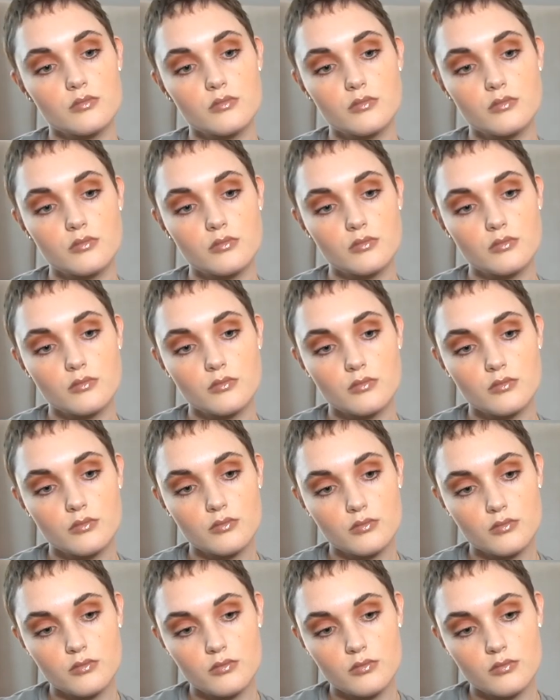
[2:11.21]

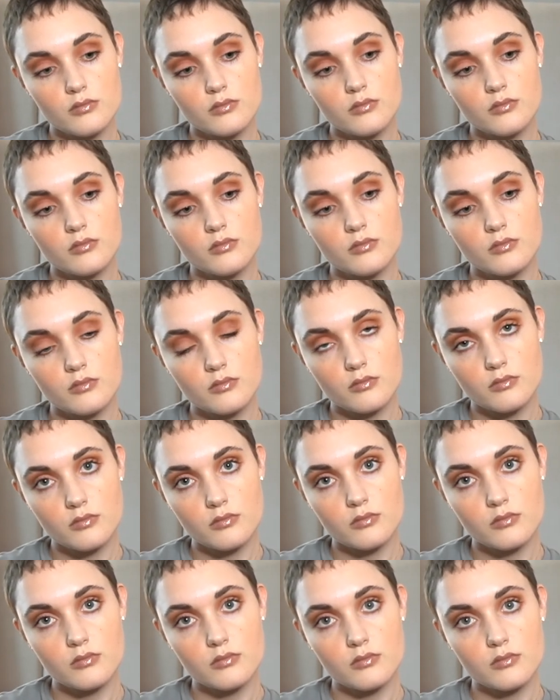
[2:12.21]

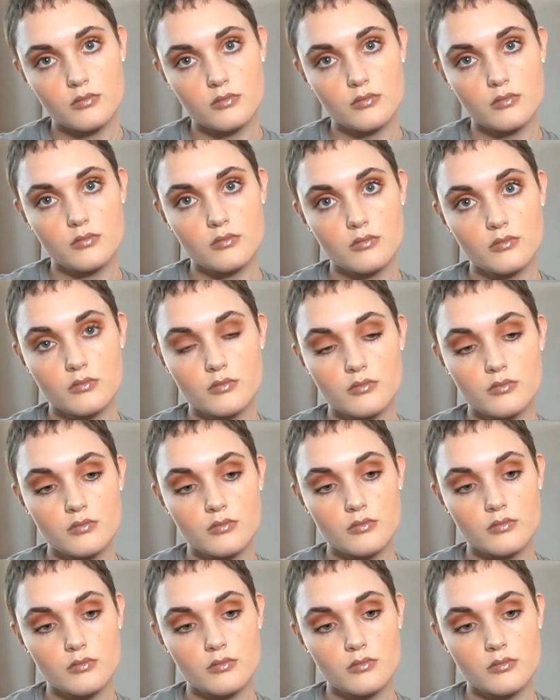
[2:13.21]

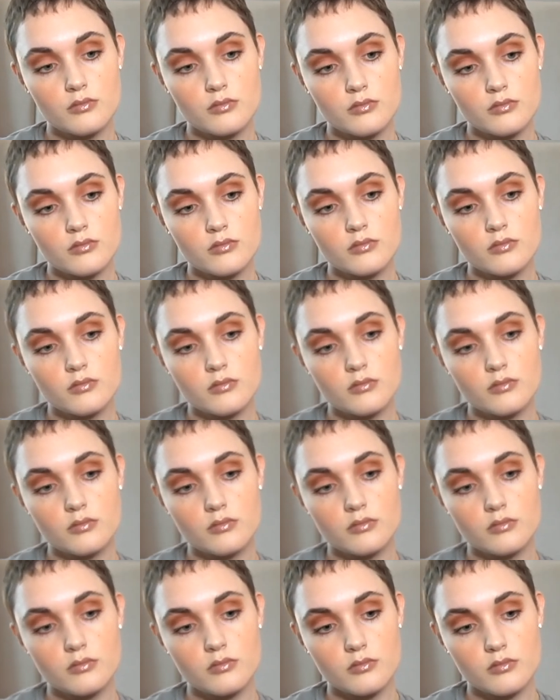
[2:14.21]

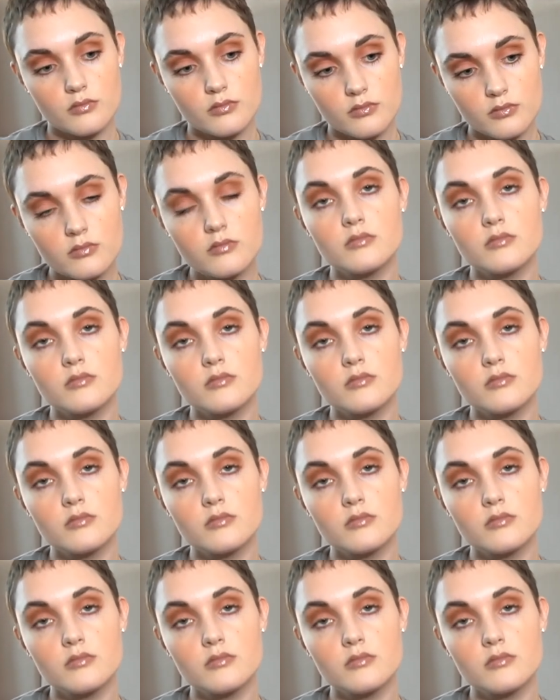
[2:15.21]
This person isn't speaking.